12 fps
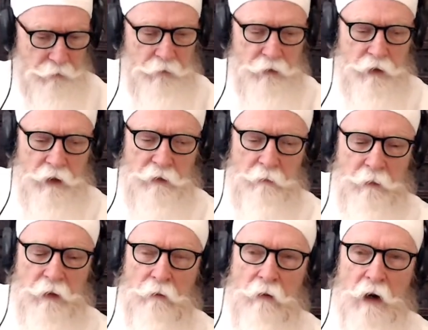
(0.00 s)
just been
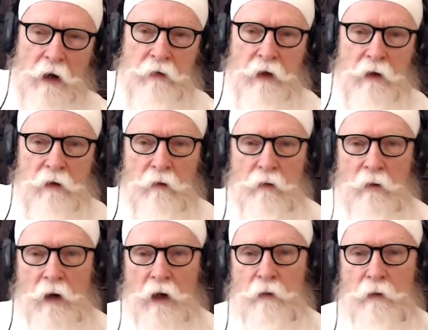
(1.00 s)
arriving
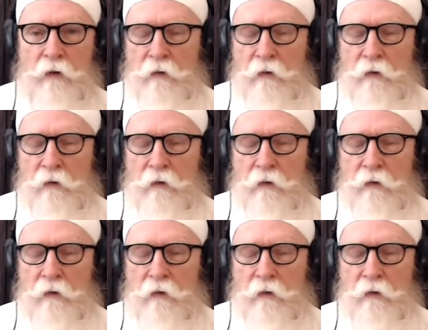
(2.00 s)
while we